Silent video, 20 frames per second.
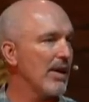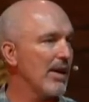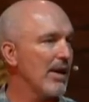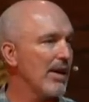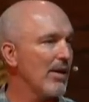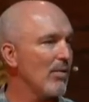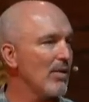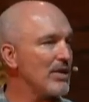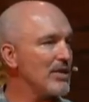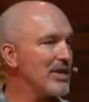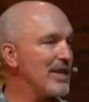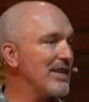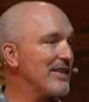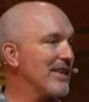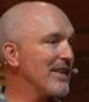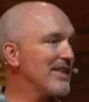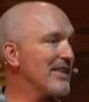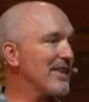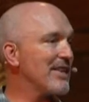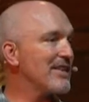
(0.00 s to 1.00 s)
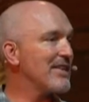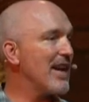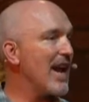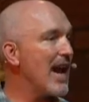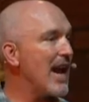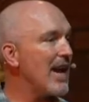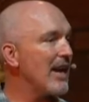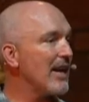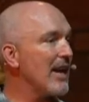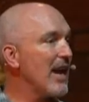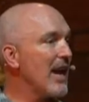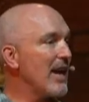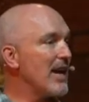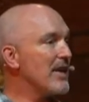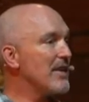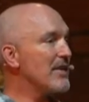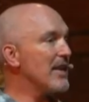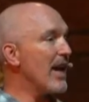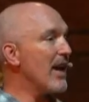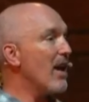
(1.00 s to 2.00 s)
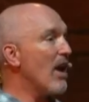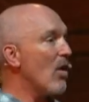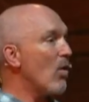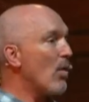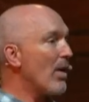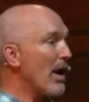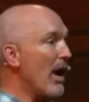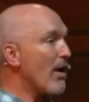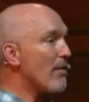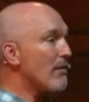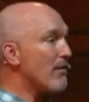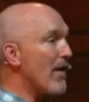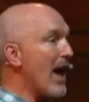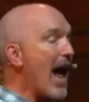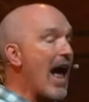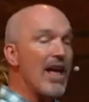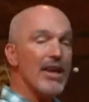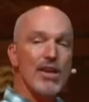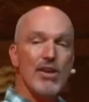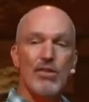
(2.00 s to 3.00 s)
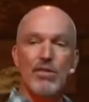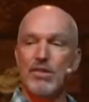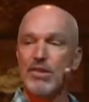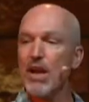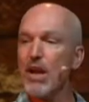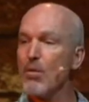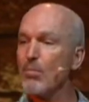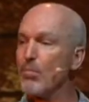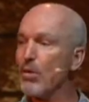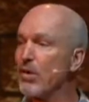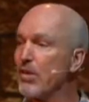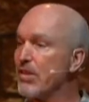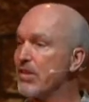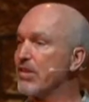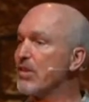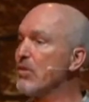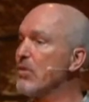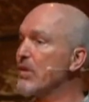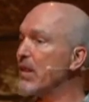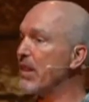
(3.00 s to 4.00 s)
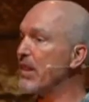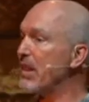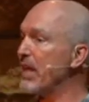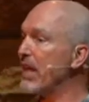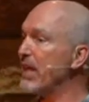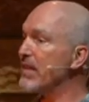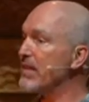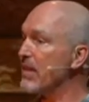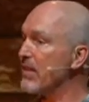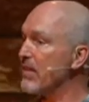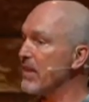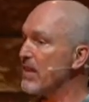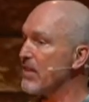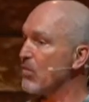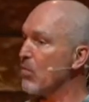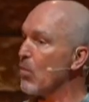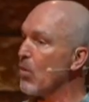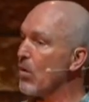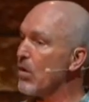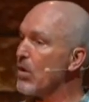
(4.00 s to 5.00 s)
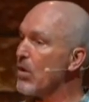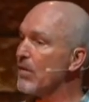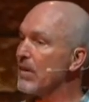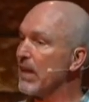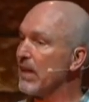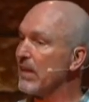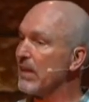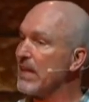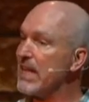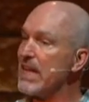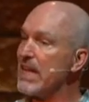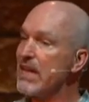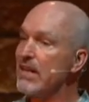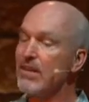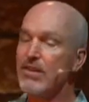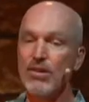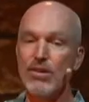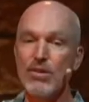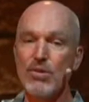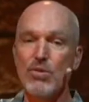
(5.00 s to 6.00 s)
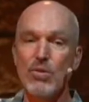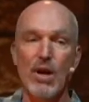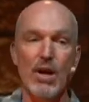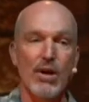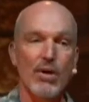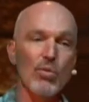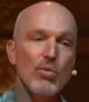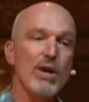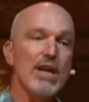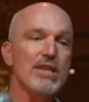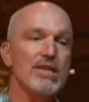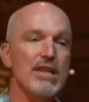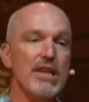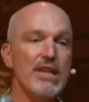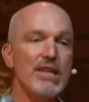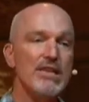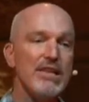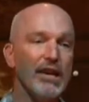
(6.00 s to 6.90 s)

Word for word: What Jesus is saying is that when our values pursue the things of this world that lead to riches,